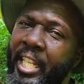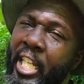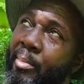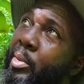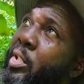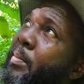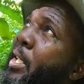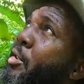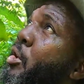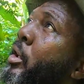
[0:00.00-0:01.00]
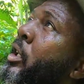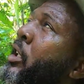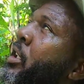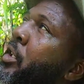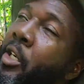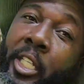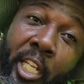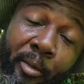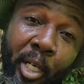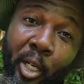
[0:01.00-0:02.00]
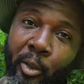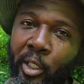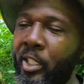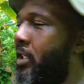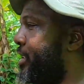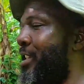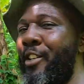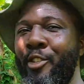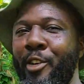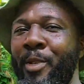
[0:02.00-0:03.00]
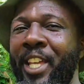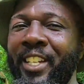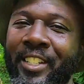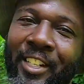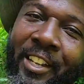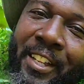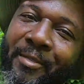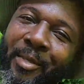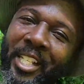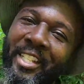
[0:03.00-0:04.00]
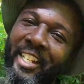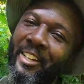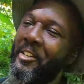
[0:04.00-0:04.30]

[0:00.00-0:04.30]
side yard, put something in the ground. Cook it them out. You know what I mean? Blessed